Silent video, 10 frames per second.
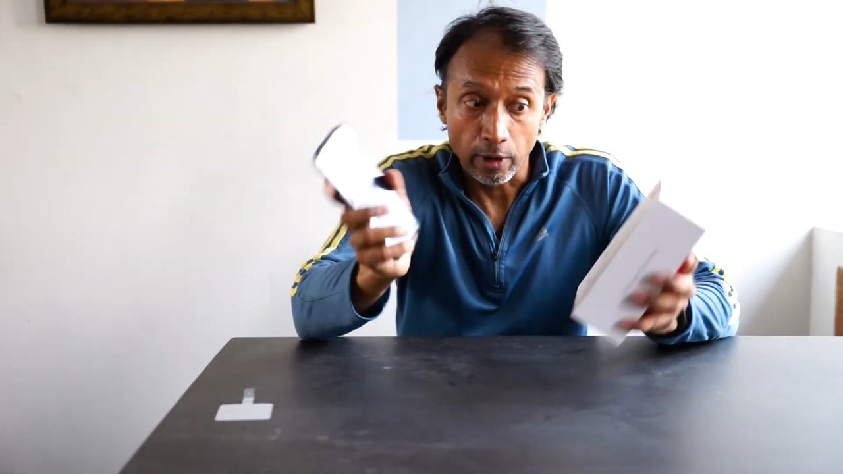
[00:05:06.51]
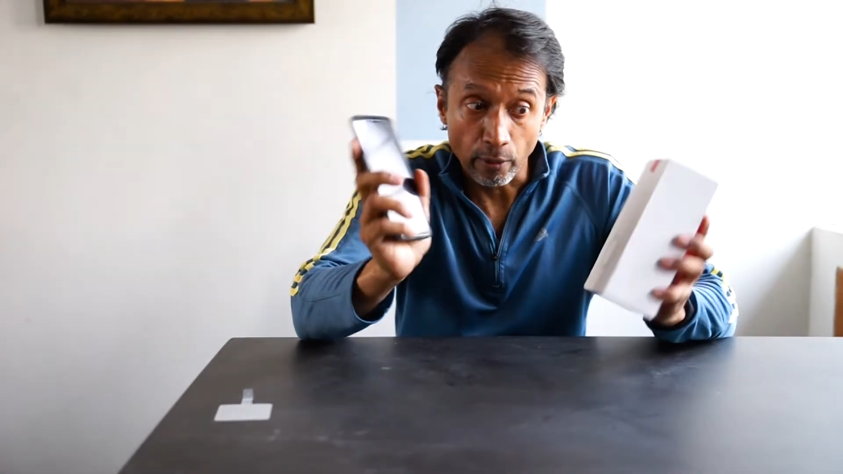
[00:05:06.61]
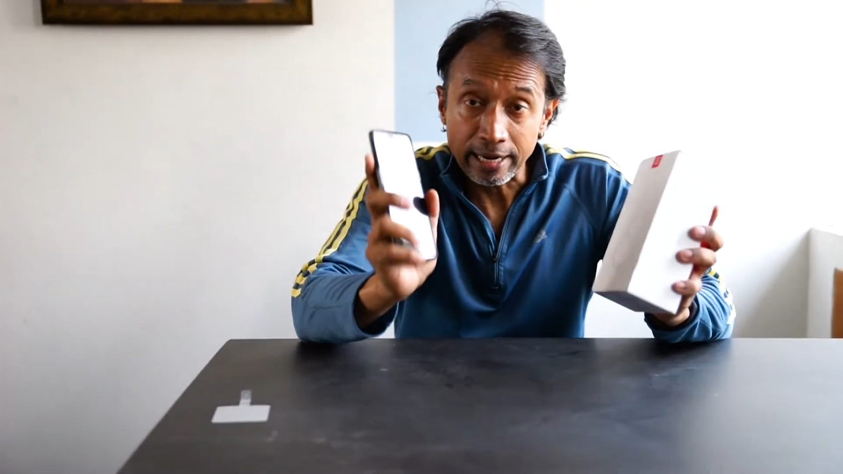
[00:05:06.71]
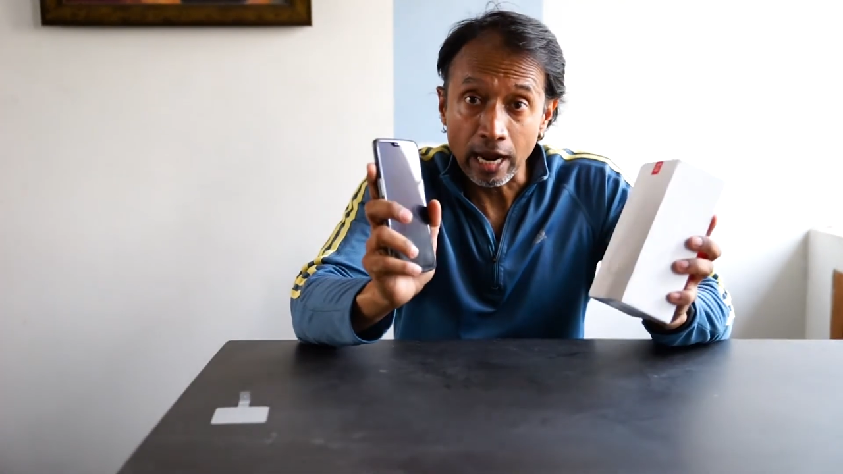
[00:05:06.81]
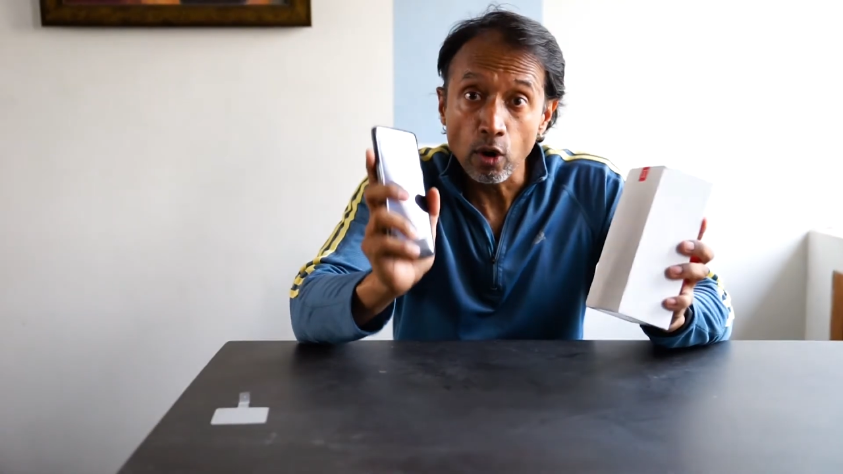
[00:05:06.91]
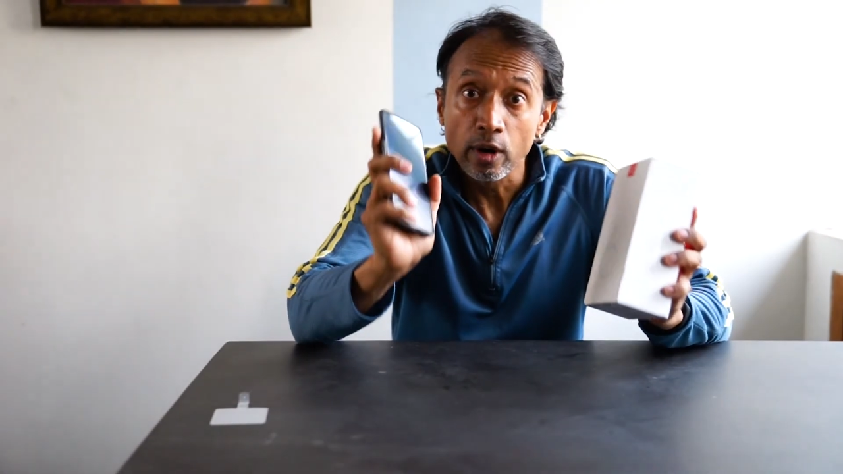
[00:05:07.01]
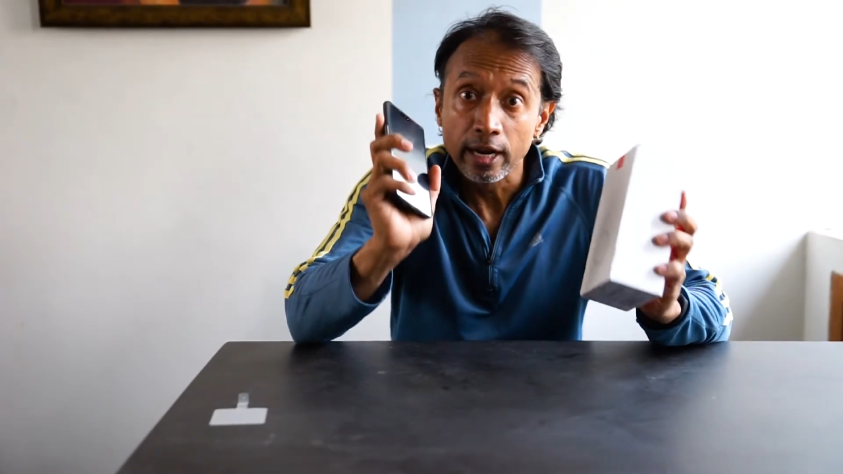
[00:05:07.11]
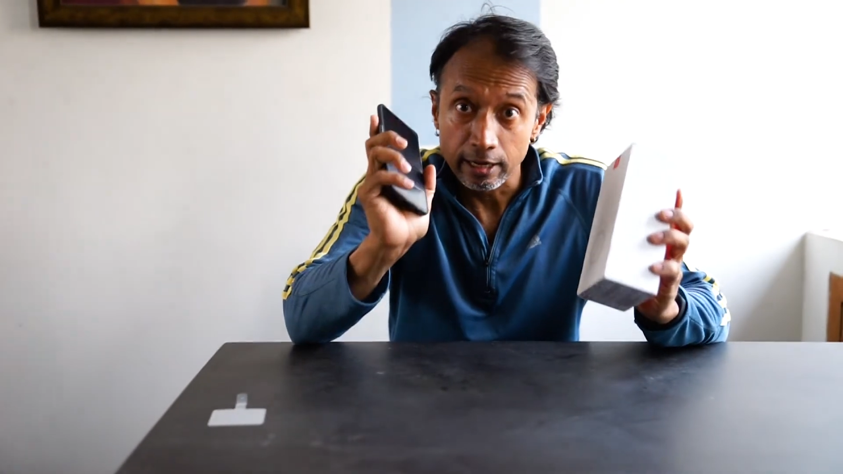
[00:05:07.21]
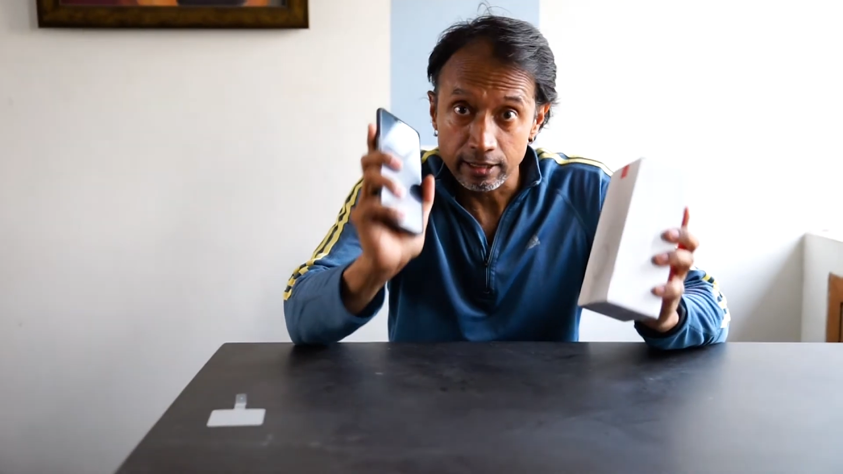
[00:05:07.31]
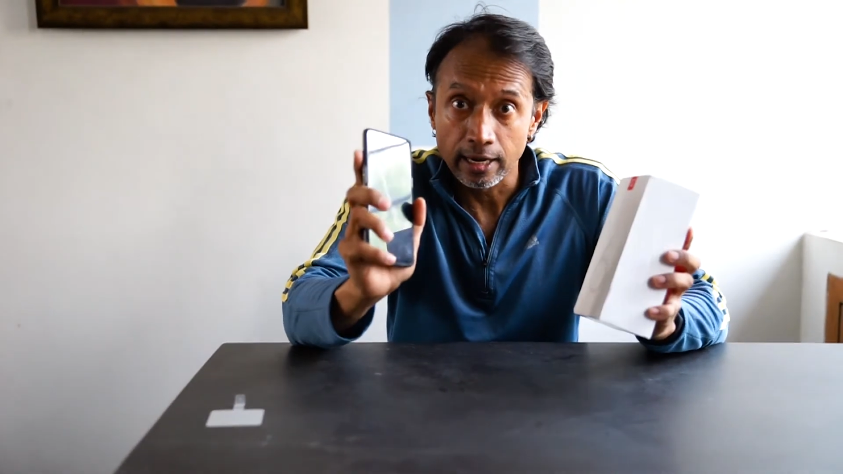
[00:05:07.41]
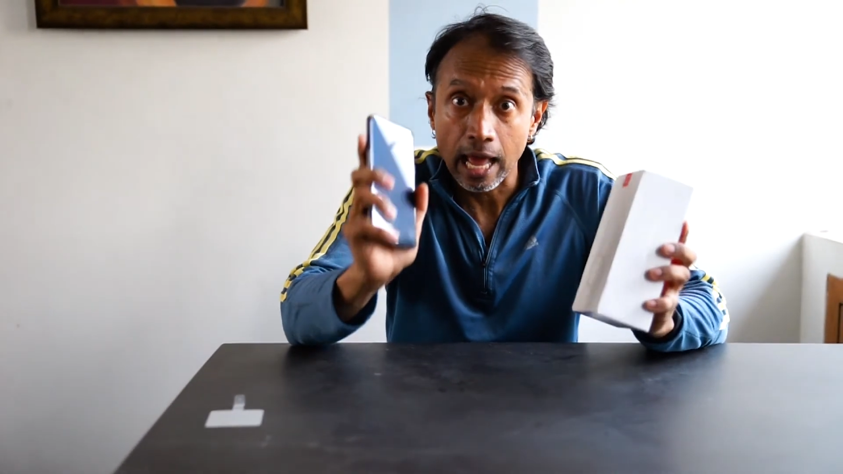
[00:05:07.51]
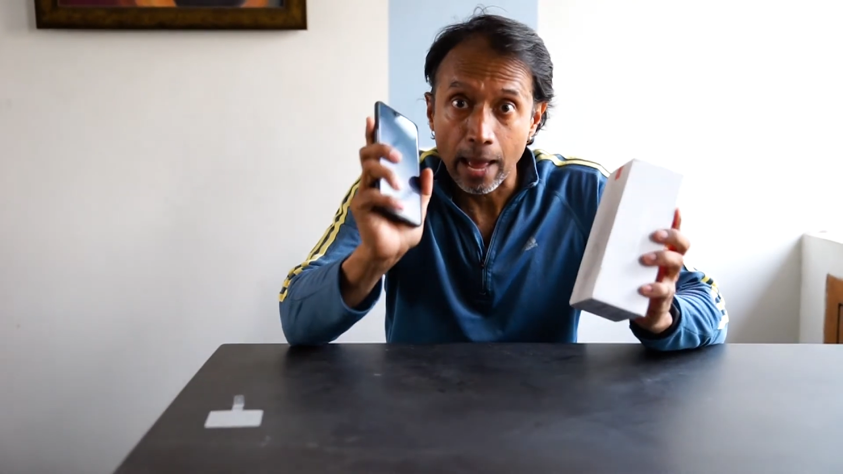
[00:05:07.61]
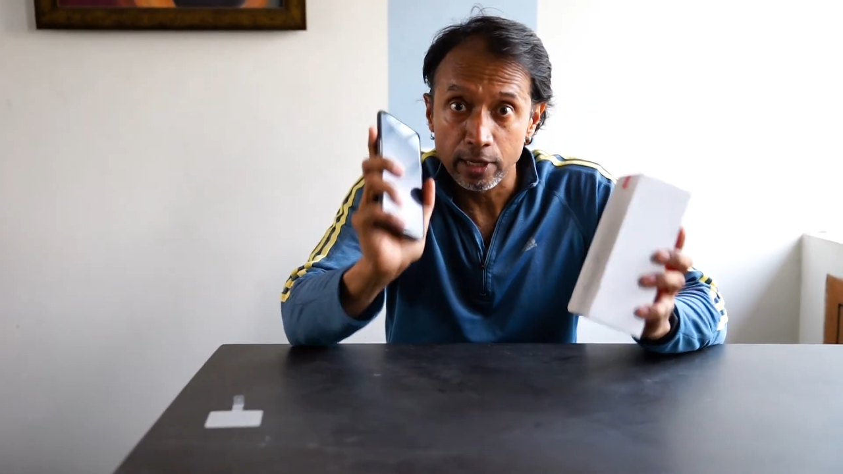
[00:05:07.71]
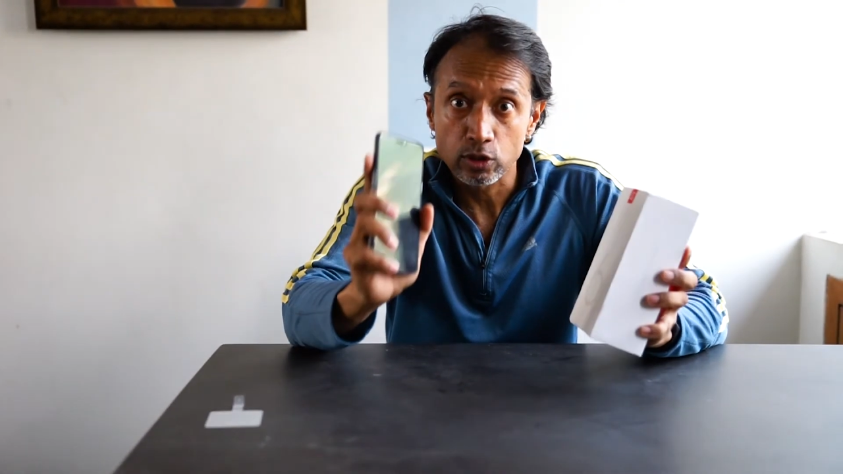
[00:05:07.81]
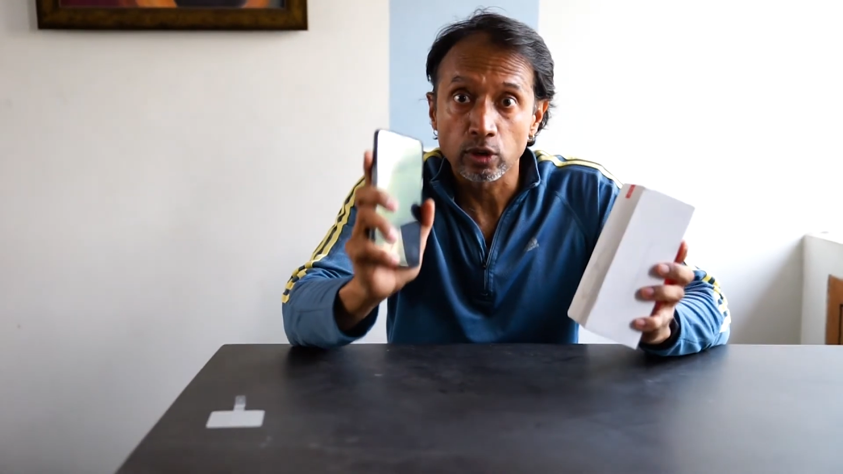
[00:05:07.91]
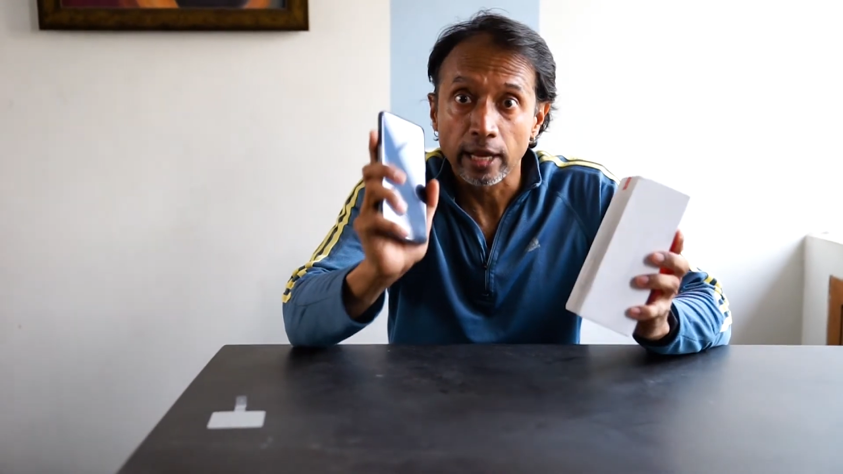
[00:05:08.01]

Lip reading: Right now, it is an Amazon